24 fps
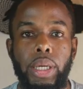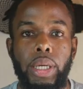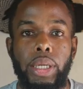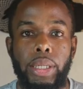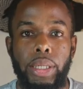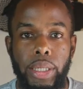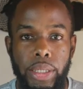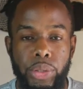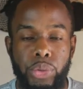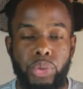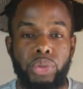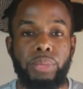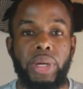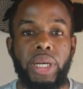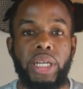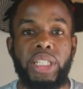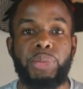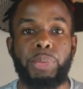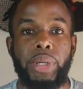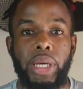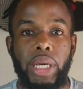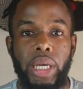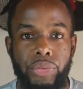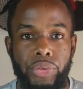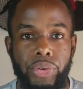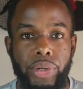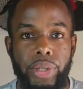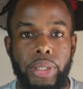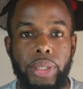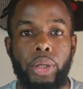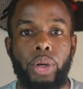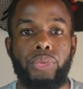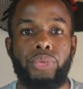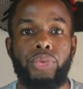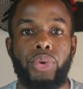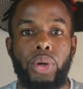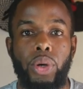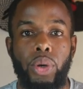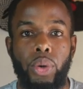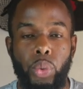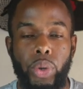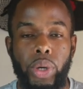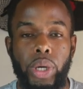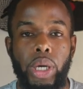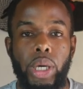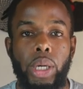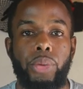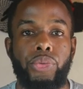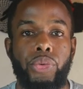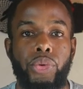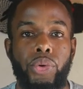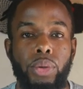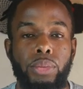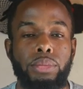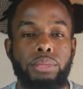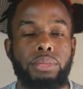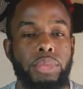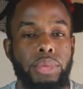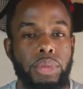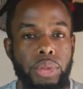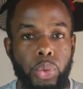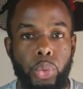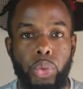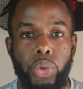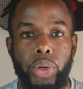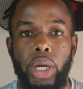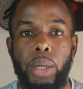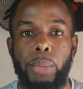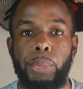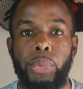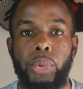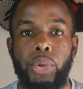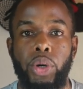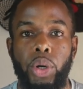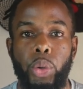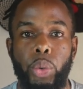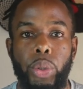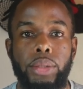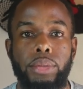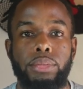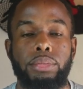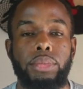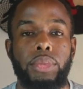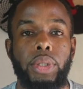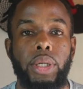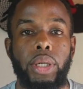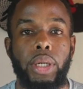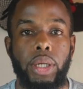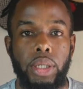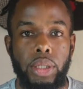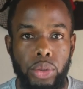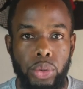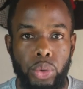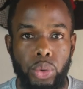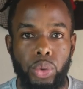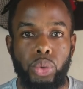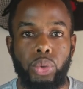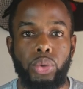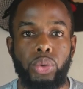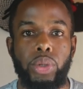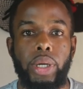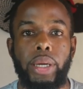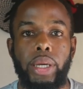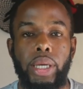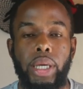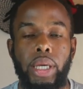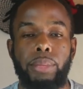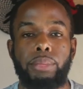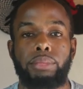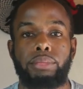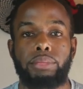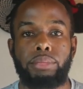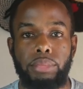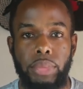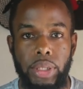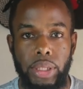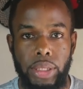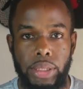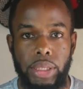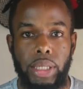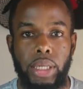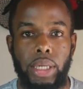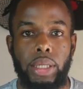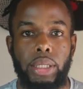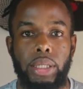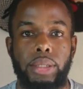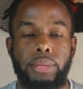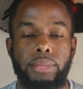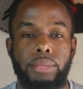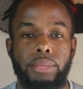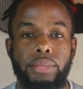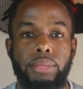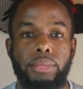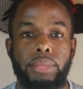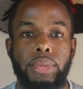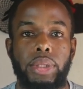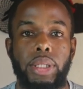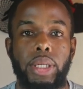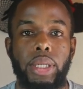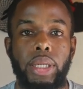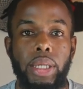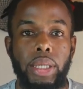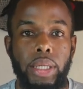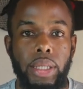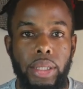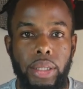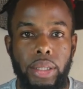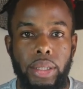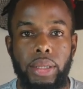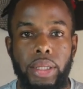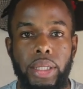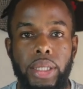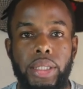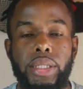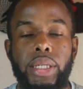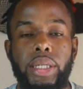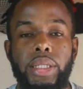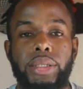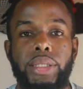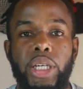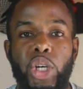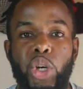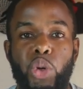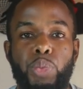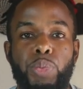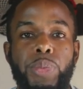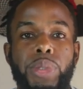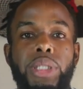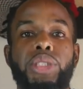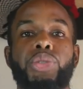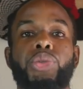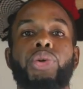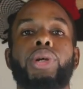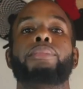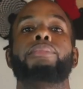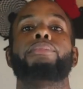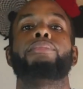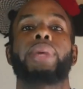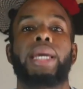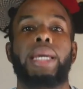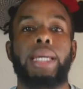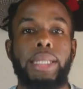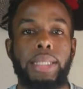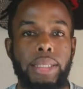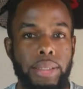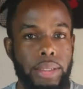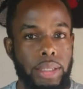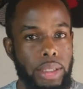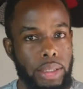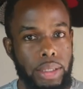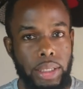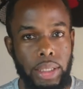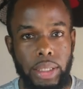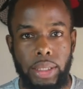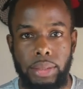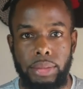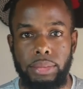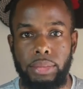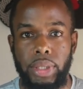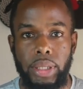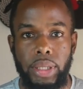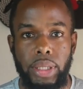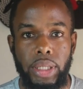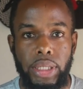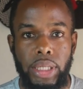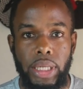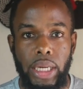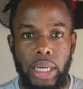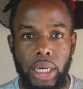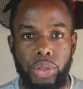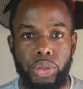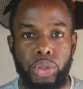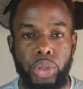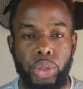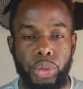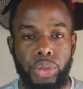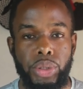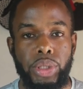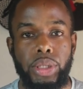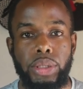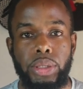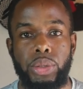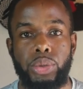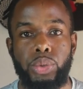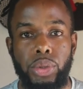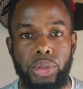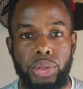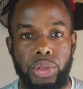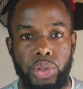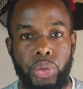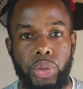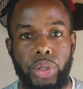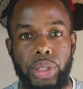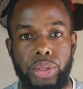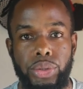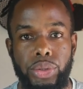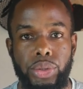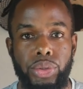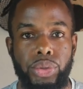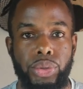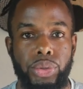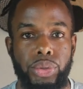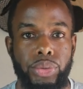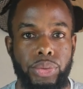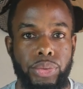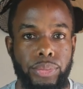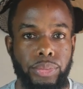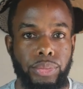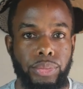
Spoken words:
It reminds me every day of where I'm from, where I'm going, and who I am exactly. This has helped me tremendously in this adulting that we're trying to do.